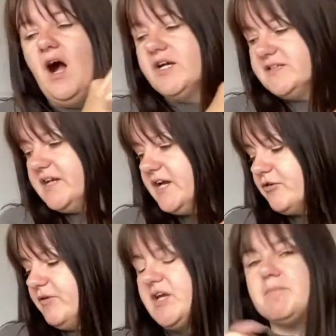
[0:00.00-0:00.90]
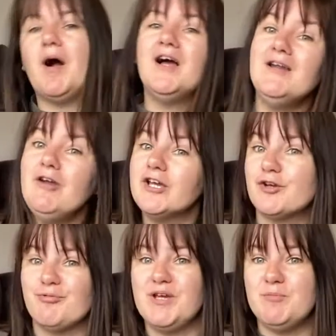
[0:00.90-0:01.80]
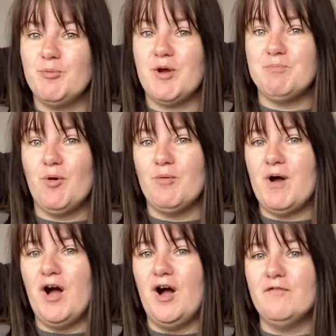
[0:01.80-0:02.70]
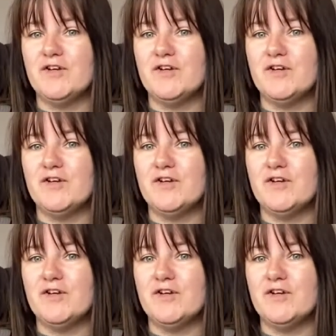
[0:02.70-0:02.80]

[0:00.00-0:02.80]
I did get a cream, but I don't like cream on my bottom half.